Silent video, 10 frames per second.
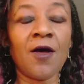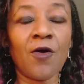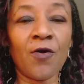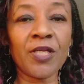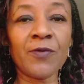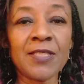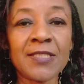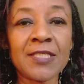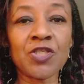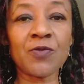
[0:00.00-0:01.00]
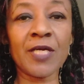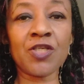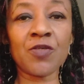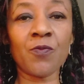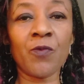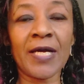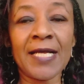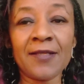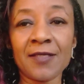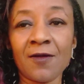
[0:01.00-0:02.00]
Are you in a situation
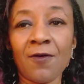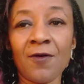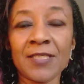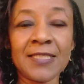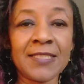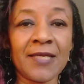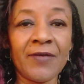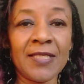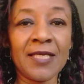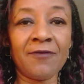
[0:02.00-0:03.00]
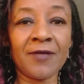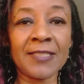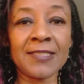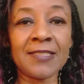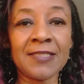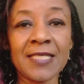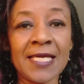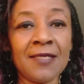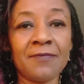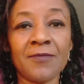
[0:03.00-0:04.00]
where the card is giving the advice to say,